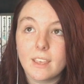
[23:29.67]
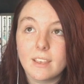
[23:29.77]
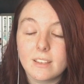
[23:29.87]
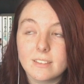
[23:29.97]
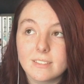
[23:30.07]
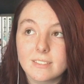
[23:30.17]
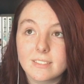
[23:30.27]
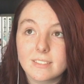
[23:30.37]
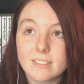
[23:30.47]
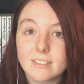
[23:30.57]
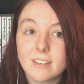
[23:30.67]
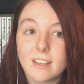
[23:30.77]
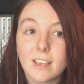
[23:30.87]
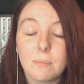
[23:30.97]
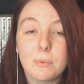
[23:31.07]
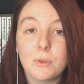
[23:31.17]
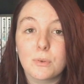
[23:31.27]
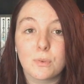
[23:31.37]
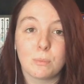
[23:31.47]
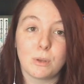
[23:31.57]
is a
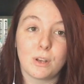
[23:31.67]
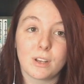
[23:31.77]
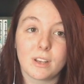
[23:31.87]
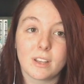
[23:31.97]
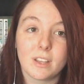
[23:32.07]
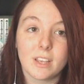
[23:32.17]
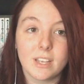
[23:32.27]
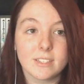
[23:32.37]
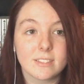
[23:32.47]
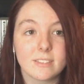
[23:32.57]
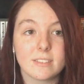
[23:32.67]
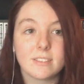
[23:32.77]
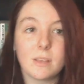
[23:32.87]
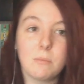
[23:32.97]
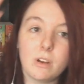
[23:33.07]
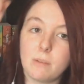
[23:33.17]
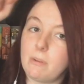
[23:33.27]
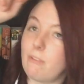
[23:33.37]
beautiful book. It's somewhere